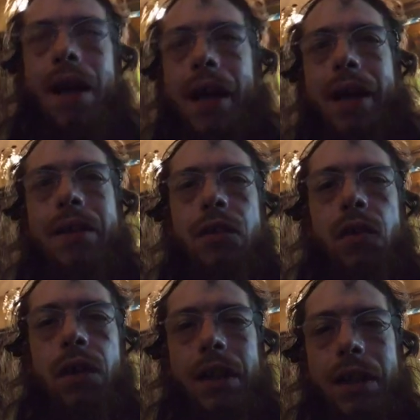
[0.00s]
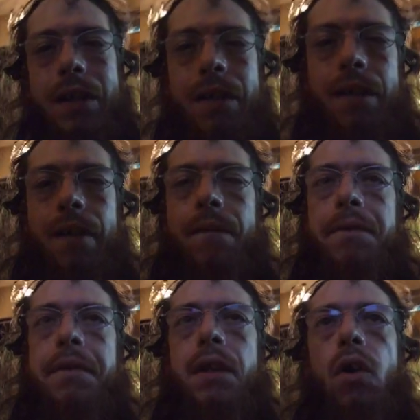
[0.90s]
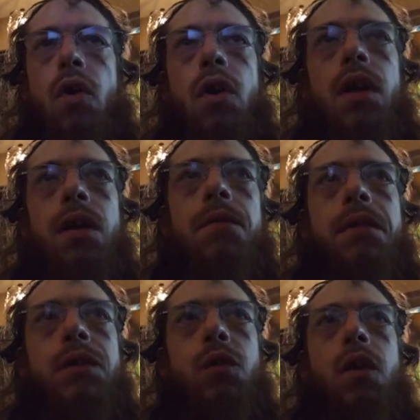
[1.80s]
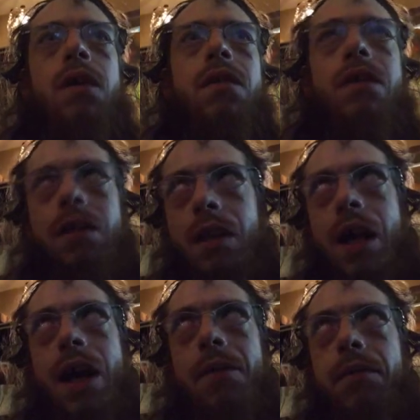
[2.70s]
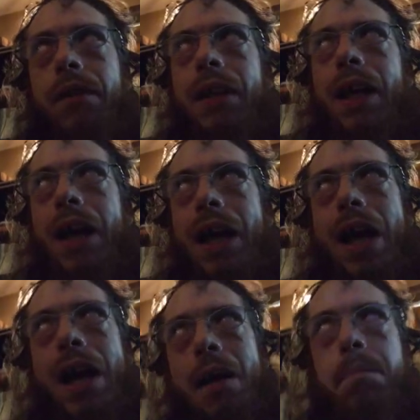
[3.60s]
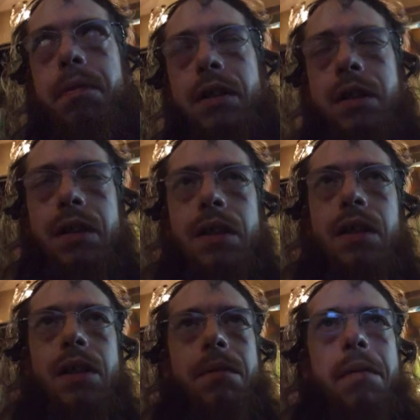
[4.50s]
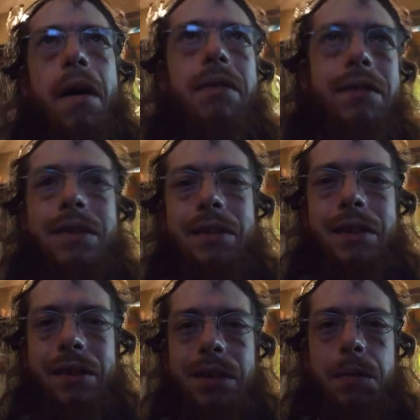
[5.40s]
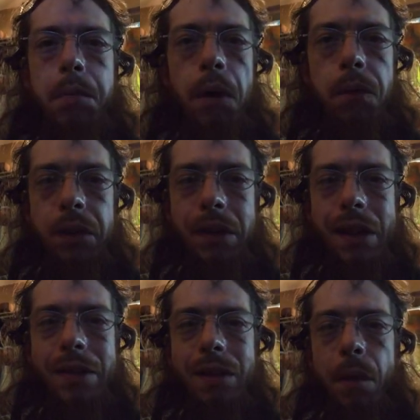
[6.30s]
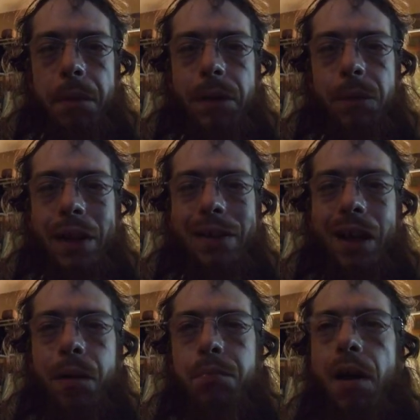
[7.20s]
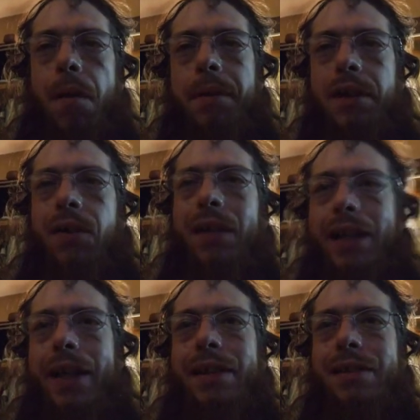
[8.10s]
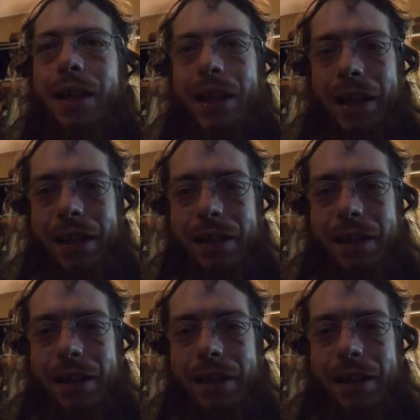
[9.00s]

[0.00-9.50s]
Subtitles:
I could do it. Or from Twitter, live from the app. If I was to spoof the desktop interface, I could probably do it easily.